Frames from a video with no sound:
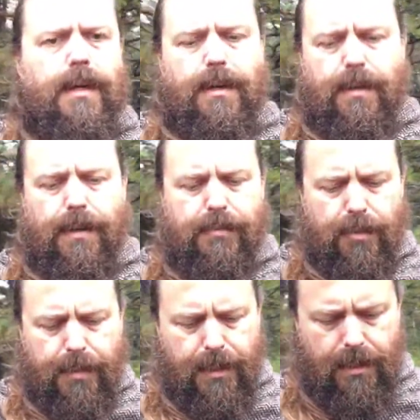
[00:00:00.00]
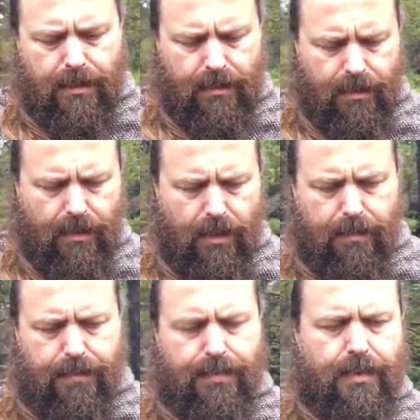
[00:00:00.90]
Uh, it will be
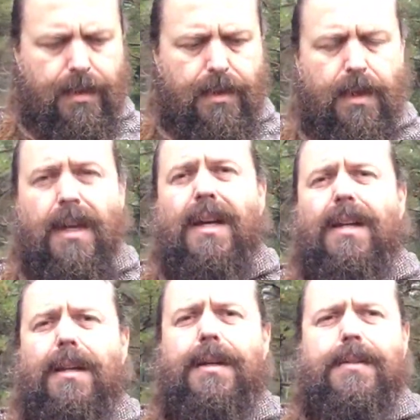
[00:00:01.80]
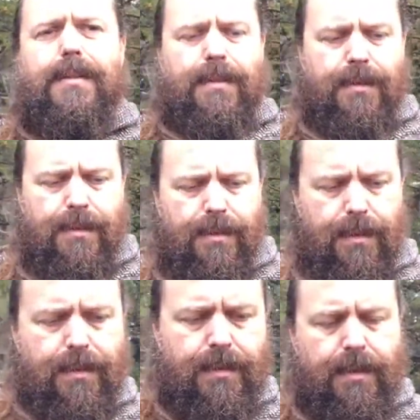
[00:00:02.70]
up later
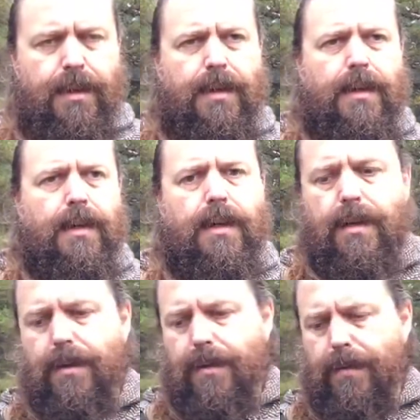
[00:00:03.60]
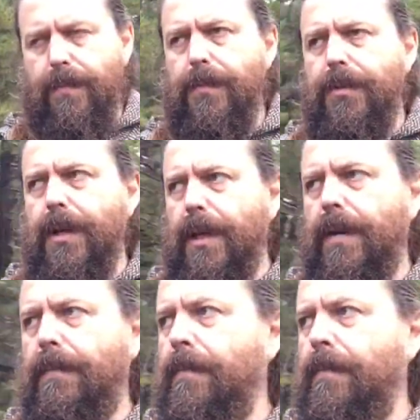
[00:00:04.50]
um, today.